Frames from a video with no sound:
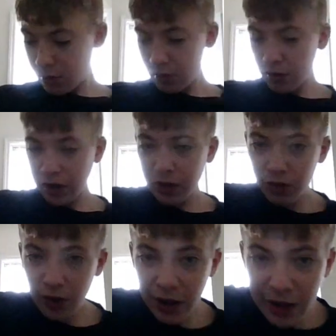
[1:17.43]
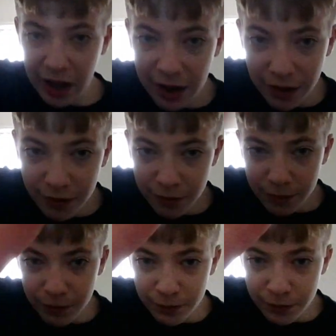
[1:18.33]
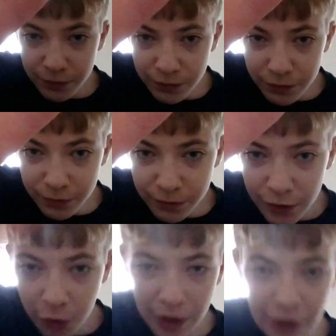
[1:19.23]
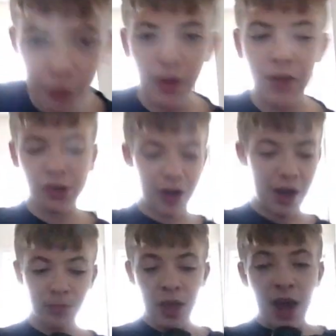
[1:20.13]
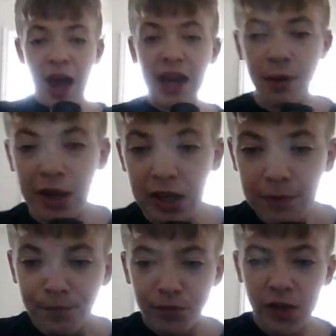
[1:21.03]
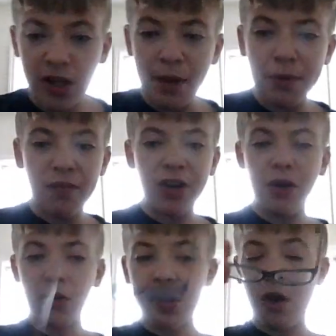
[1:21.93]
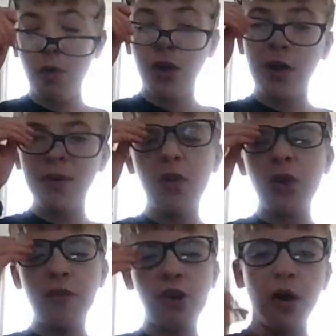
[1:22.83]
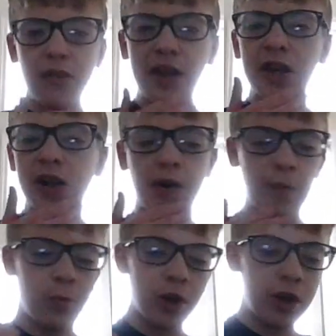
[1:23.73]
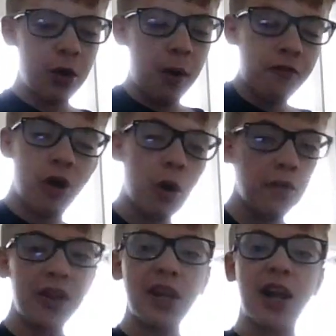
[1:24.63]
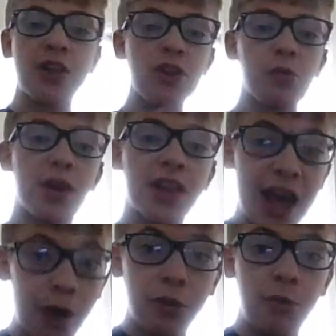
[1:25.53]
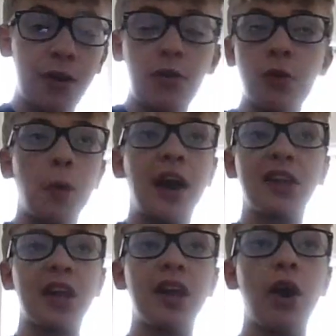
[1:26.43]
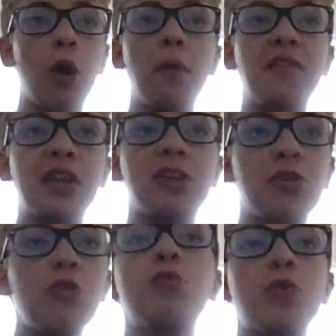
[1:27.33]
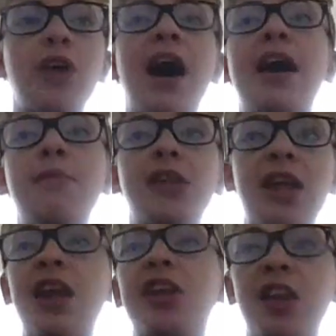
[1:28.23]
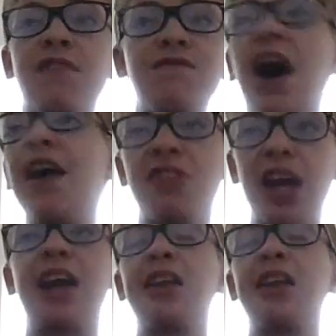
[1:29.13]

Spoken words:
Like, look at that. Oh well, who gives a crap? Anyways, not that big video. So we're gonna be going over all these. So we're gonna go over all of these, and I just want to tell you, I don't know why I said all of these 2 times in less than 5 seconds,